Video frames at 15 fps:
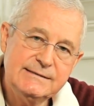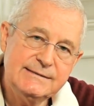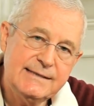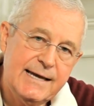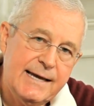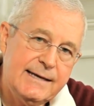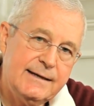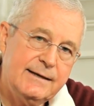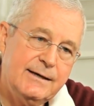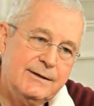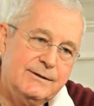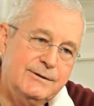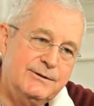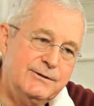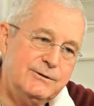take a
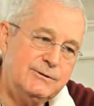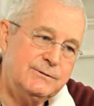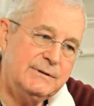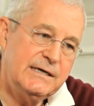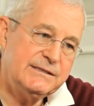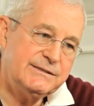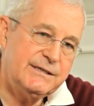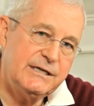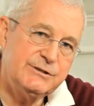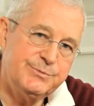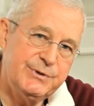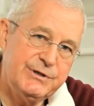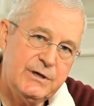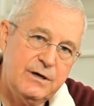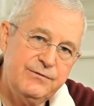little
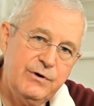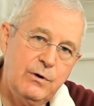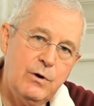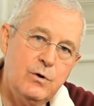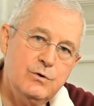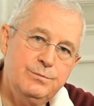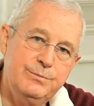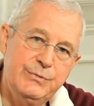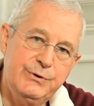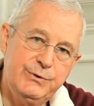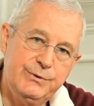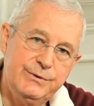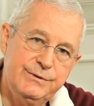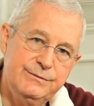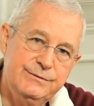assessment of your own
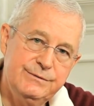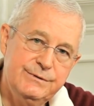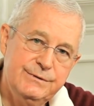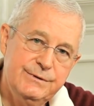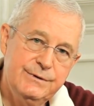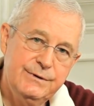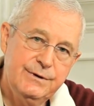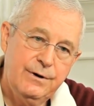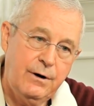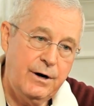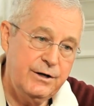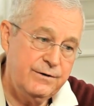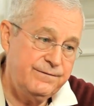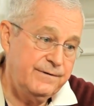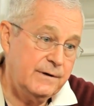mood.
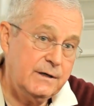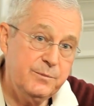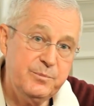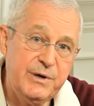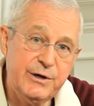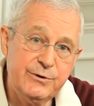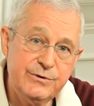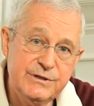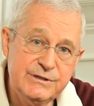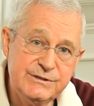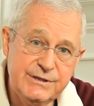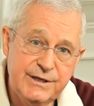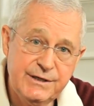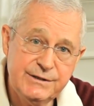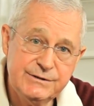Are you feeling better these
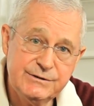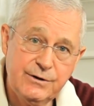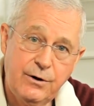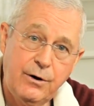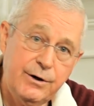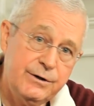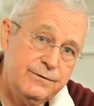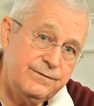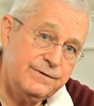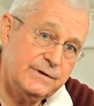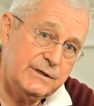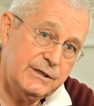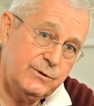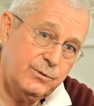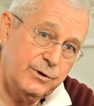days? Are you
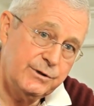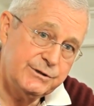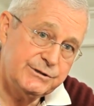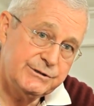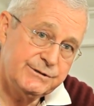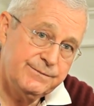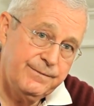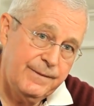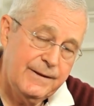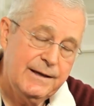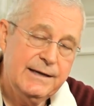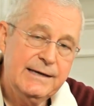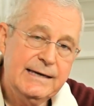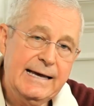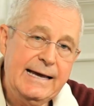feeling worse?
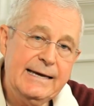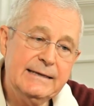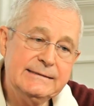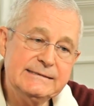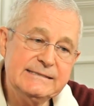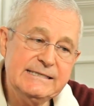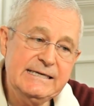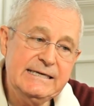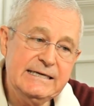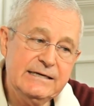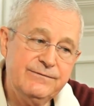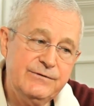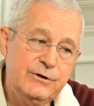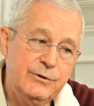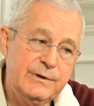And see
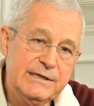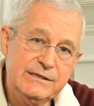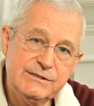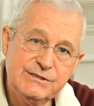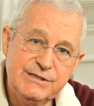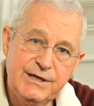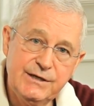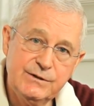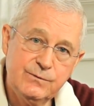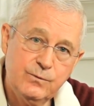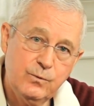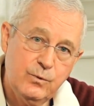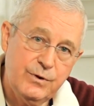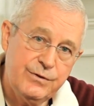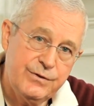if you're in sync
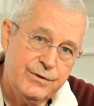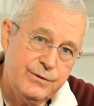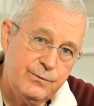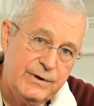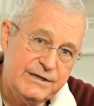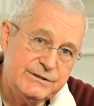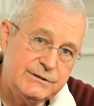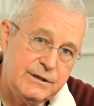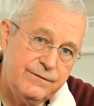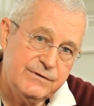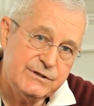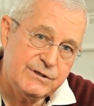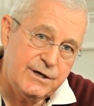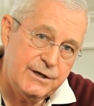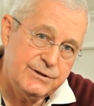with the rest of
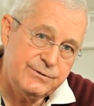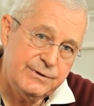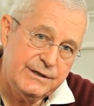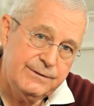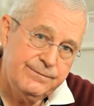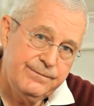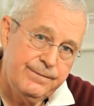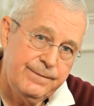this country.